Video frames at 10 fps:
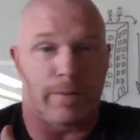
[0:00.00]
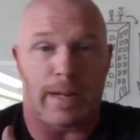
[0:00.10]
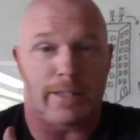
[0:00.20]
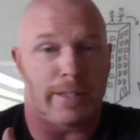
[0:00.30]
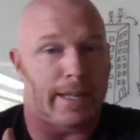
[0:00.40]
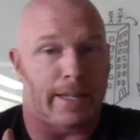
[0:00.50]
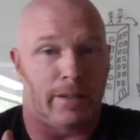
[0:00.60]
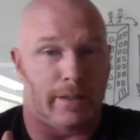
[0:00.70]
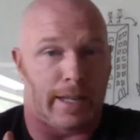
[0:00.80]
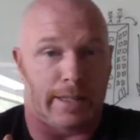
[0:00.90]
rest that they could
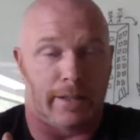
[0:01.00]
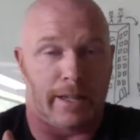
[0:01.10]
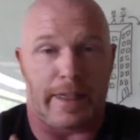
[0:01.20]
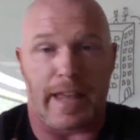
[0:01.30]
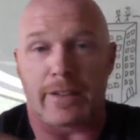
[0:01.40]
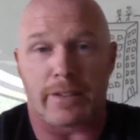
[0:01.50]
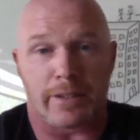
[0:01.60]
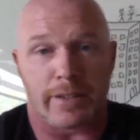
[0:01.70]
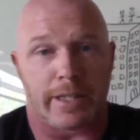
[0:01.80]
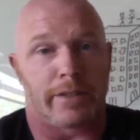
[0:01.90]
look at, they look at
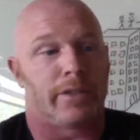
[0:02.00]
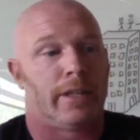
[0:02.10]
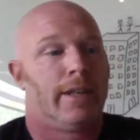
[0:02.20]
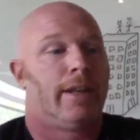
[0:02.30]
thousands of deals,